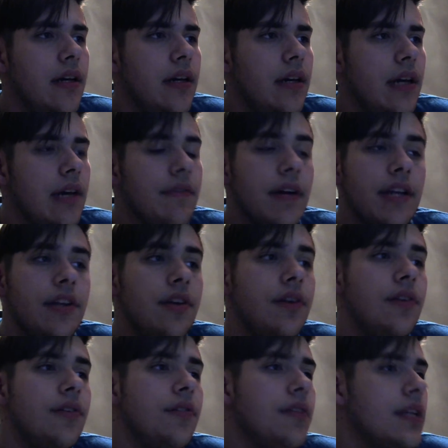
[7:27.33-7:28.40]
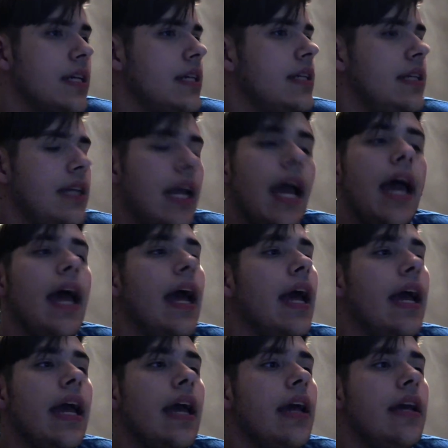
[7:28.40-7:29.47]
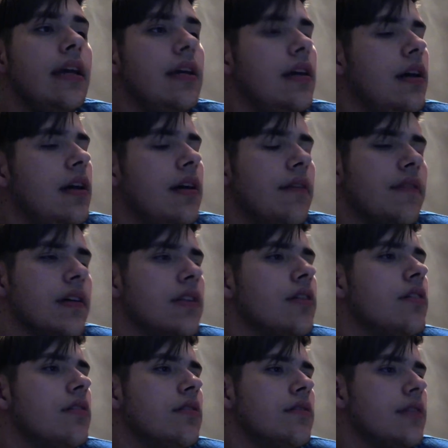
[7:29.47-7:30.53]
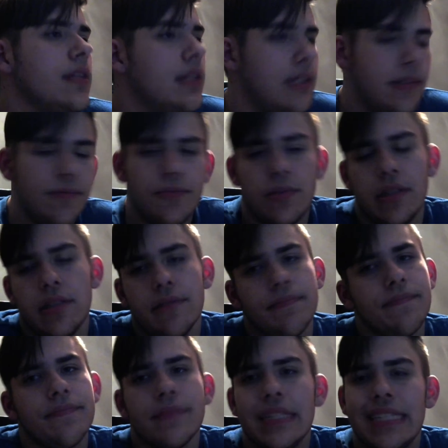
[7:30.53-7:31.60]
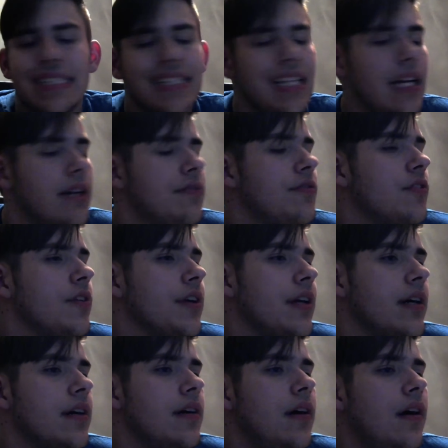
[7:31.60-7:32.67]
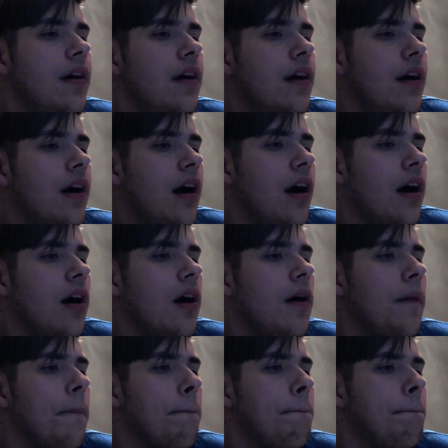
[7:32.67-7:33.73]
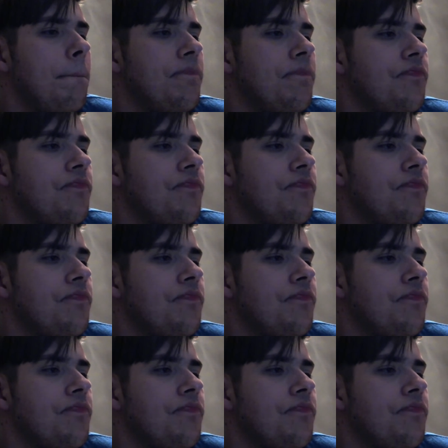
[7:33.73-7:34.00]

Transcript: if I do, then yay. If I don't, then well, that's a life for you. Um,